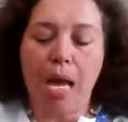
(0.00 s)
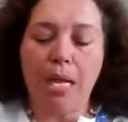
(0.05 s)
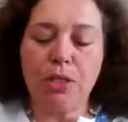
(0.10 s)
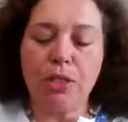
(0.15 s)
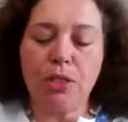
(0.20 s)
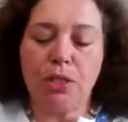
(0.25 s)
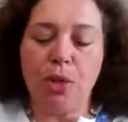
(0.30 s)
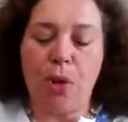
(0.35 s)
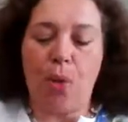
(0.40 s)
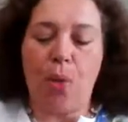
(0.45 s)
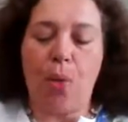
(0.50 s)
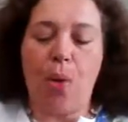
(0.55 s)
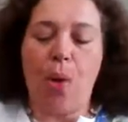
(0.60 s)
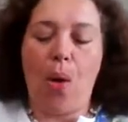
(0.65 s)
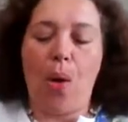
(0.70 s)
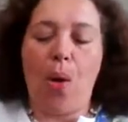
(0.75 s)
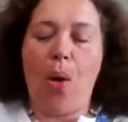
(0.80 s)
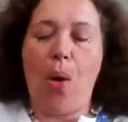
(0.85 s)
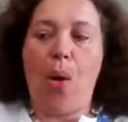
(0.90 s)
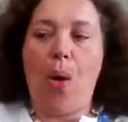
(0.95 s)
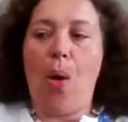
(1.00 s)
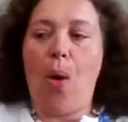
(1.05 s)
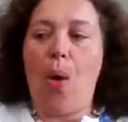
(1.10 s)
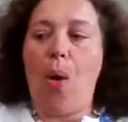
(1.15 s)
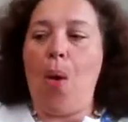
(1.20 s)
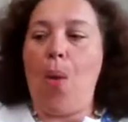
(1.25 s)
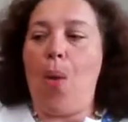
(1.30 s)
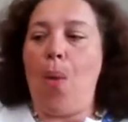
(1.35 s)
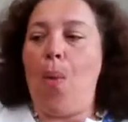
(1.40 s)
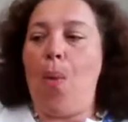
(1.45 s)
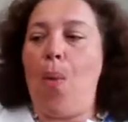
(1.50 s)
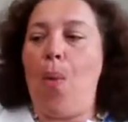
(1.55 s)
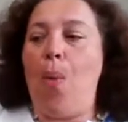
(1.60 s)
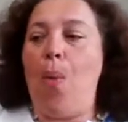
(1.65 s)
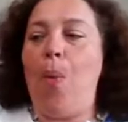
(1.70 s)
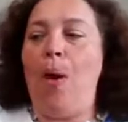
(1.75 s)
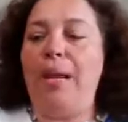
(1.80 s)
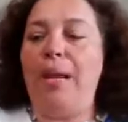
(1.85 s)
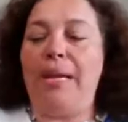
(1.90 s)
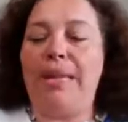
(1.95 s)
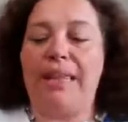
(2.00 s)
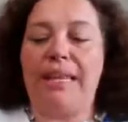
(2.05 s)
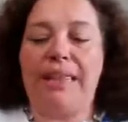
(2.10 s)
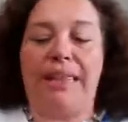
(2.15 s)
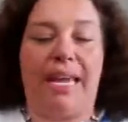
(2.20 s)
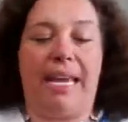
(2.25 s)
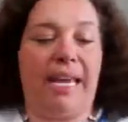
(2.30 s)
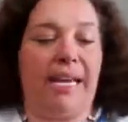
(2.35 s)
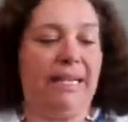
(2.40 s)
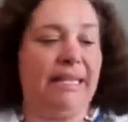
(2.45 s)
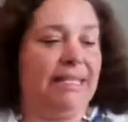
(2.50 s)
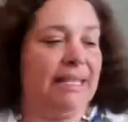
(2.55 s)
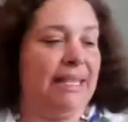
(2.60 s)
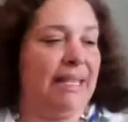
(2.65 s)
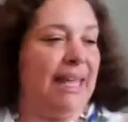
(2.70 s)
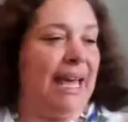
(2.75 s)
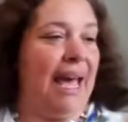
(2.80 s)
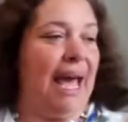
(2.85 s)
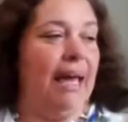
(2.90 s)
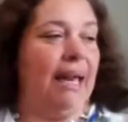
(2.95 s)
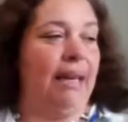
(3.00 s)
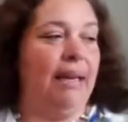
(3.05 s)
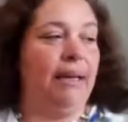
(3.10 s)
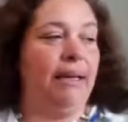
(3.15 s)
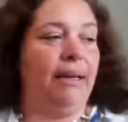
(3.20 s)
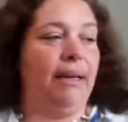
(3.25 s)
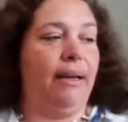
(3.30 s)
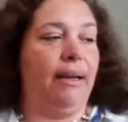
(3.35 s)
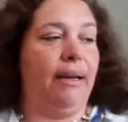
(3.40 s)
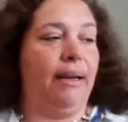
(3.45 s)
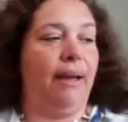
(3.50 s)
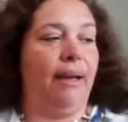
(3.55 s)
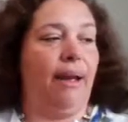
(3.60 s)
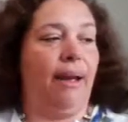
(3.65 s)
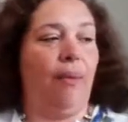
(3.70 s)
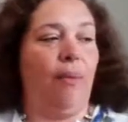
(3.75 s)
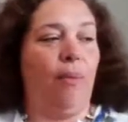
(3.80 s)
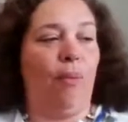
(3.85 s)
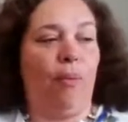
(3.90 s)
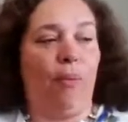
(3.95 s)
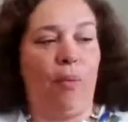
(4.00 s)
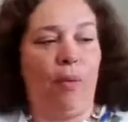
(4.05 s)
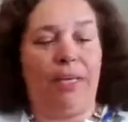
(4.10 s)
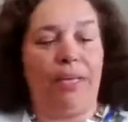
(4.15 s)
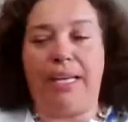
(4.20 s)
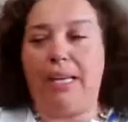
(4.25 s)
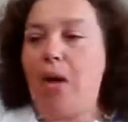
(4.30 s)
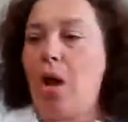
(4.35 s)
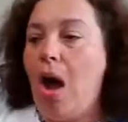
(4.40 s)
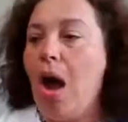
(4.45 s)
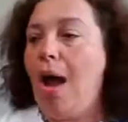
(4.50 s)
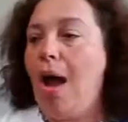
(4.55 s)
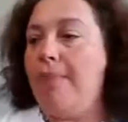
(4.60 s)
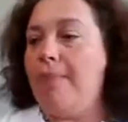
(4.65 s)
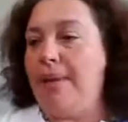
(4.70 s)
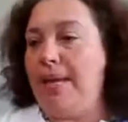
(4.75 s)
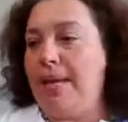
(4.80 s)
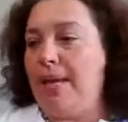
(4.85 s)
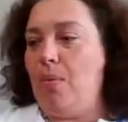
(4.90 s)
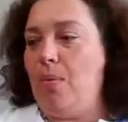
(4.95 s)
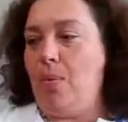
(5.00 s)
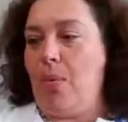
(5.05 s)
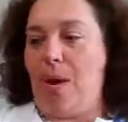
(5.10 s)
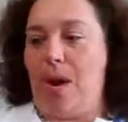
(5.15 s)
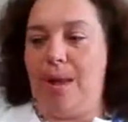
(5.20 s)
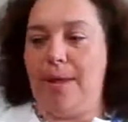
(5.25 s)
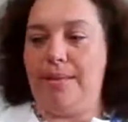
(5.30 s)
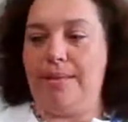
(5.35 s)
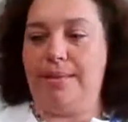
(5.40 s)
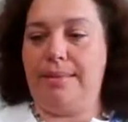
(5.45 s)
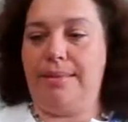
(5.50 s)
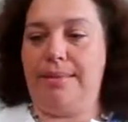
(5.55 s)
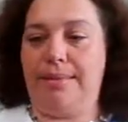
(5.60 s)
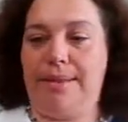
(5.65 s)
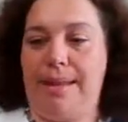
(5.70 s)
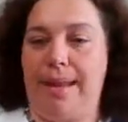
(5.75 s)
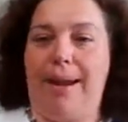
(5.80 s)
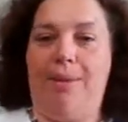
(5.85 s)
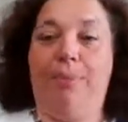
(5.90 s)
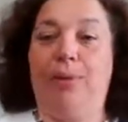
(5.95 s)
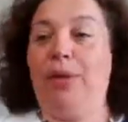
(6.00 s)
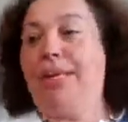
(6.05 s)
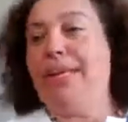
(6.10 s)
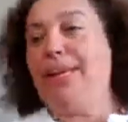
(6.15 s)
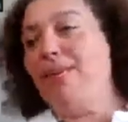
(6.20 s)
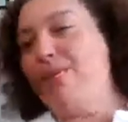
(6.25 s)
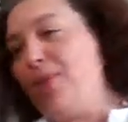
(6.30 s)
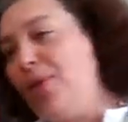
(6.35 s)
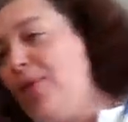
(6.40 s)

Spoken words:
So one of the things that really caught me was, and I'm looking for